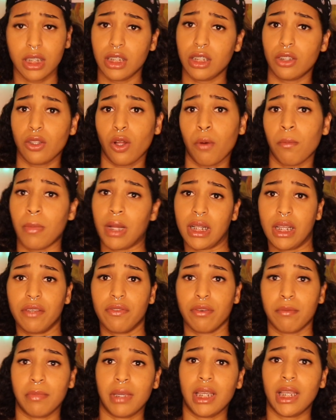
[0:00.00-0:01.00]
stole money
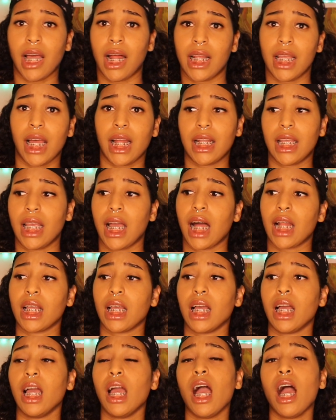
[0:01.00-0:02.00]
from me, yada yada
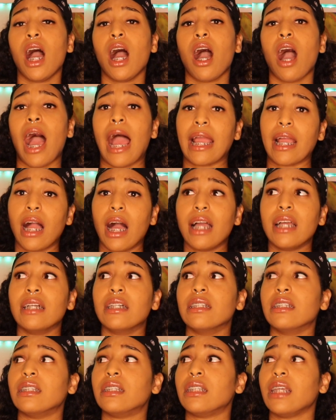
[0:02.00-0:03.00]
yada. I got
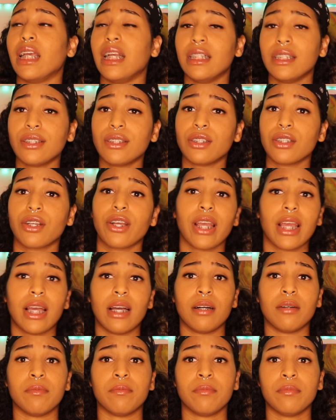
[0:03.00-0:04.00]
his
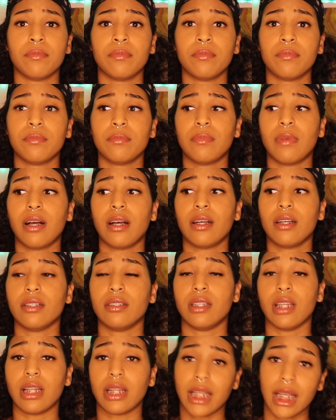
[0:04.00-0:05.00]
Instagram
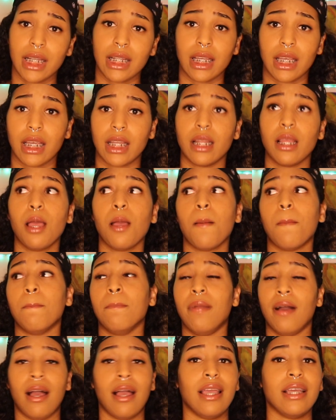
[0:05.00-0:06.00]
deleted,
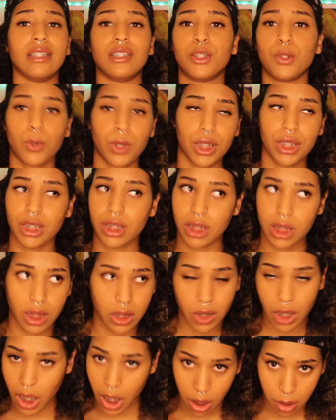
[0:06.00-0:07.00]
but his Twitter is
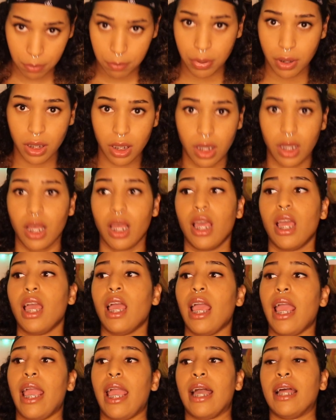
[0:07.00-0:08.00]
still up,
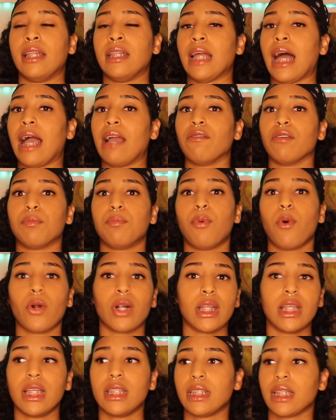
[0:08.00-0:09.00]
and I
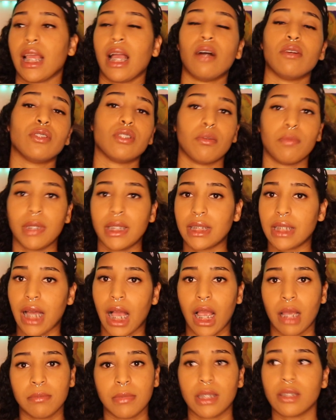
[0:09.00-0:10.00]
reported his account so many
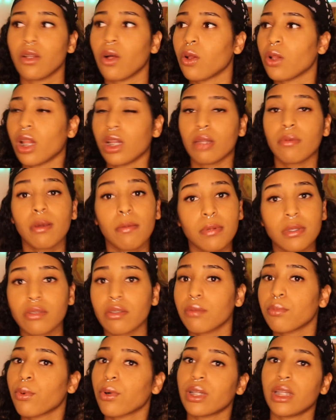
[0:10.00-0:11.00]
times. I told other people
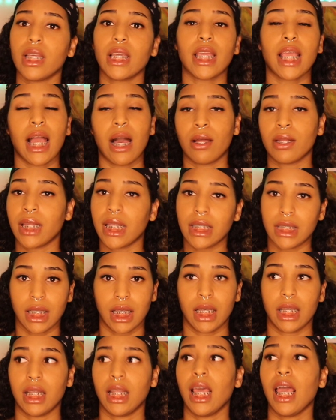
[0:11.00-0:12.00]
to report the account, and they
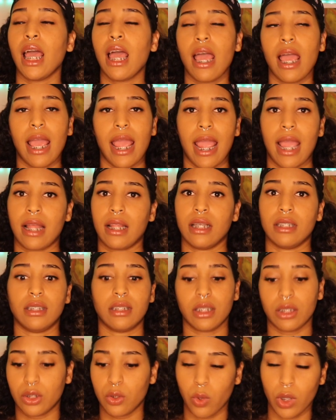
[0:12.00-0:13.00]
did, and his
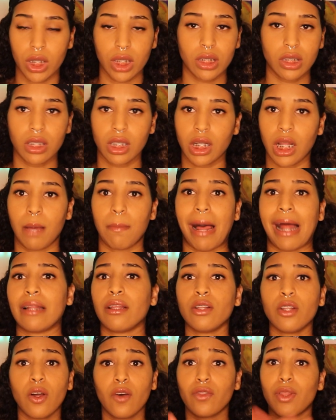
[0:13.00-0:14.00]
Twitter's still up. I
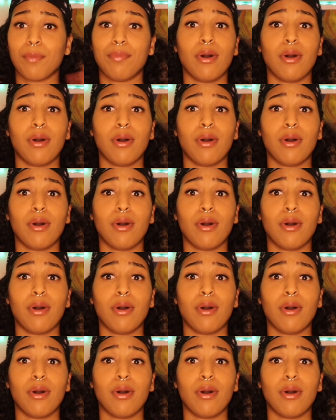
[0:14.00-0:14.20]
don't know if the